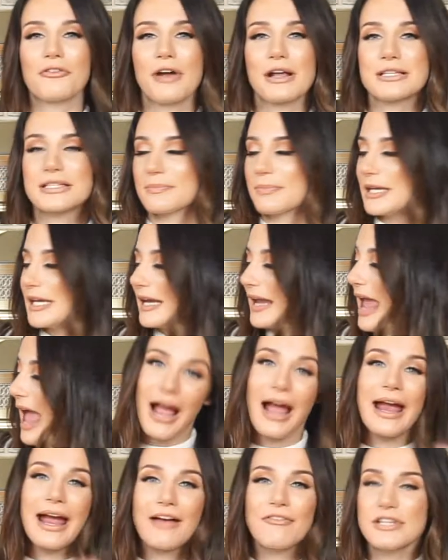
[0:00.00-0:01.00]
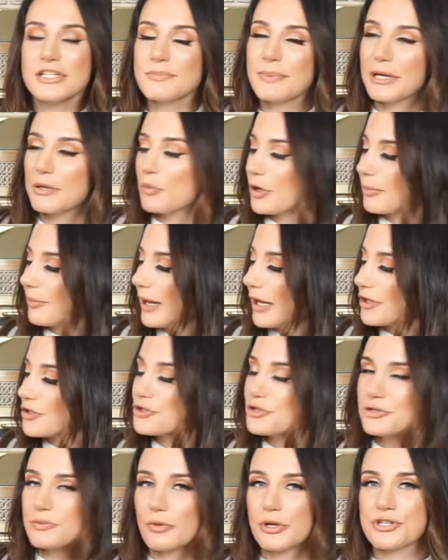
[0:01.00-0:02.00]
Recipe. I have this pink watermelon
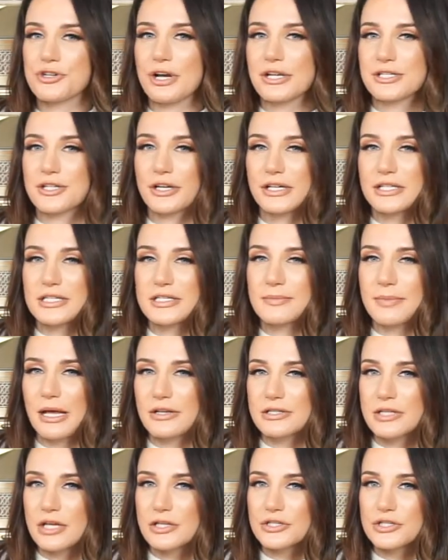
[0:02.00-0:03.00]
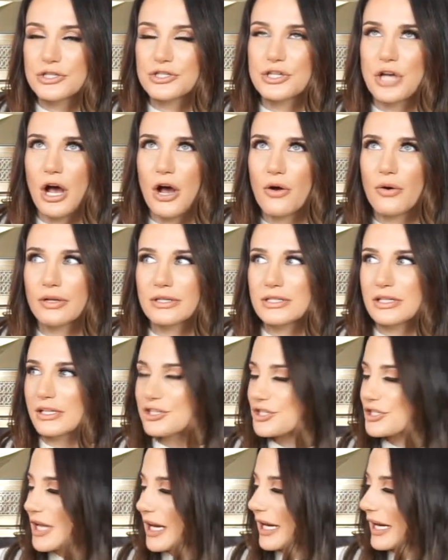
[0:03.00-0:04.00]
juice moisturizer. It smells so
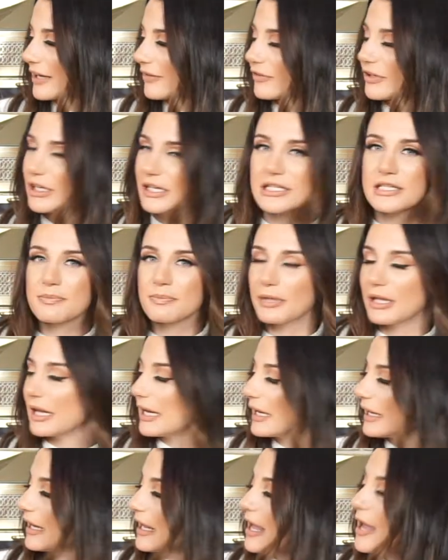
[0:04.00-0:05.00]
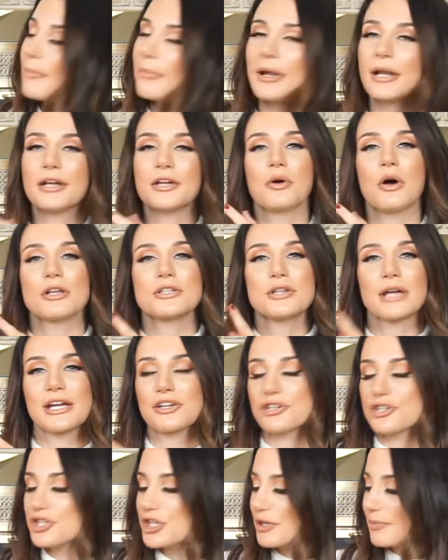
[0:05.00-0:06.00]
delicious, I can't even explain. But you also get
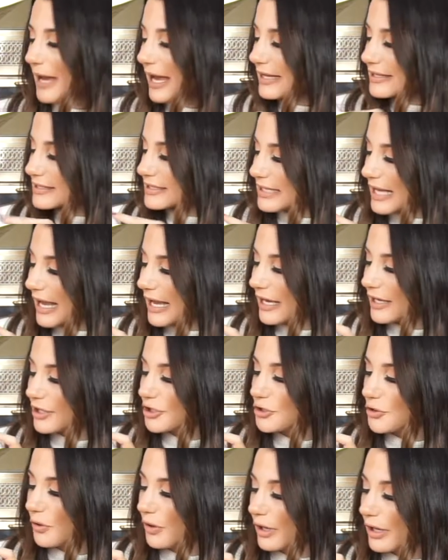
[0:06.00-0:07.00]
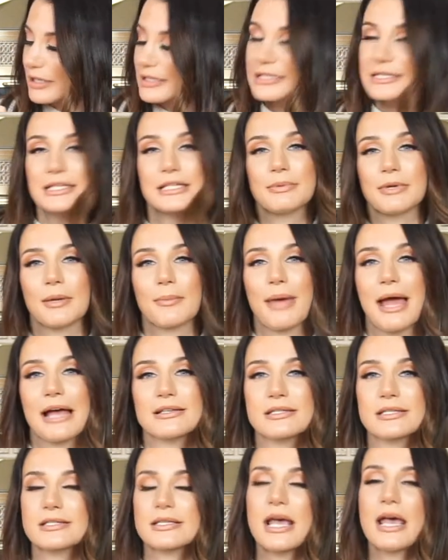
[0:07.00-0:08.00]
your sheet masks and your sleeping
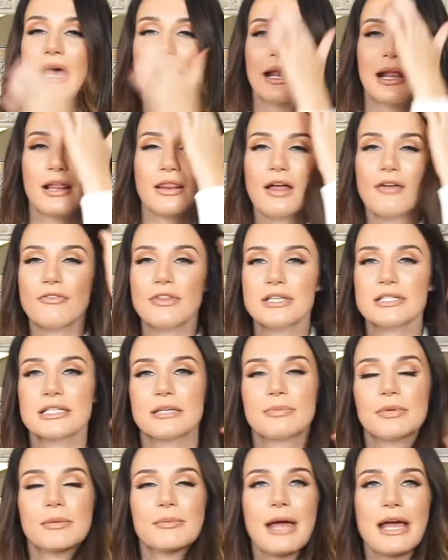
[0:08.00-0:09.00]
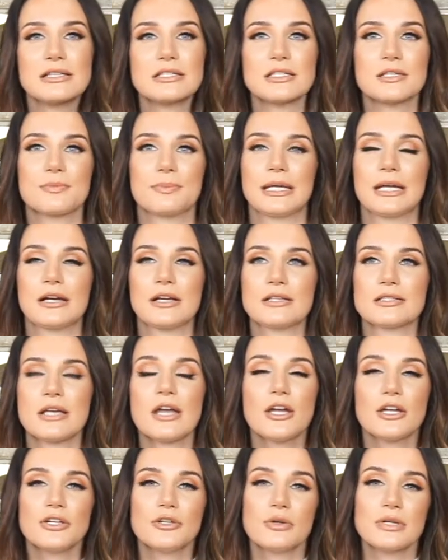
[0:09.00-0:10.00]
masks. And I love the sleeping masks because
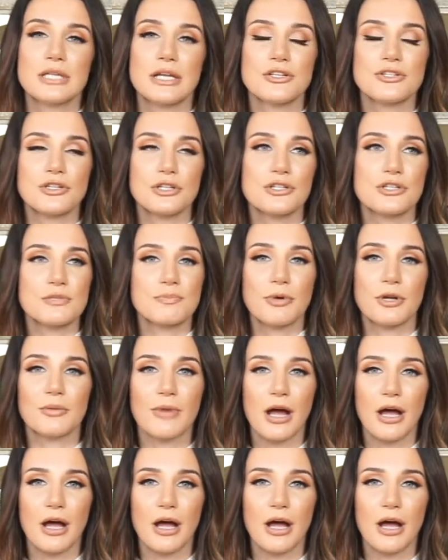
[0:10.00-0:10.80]
you essentially just put them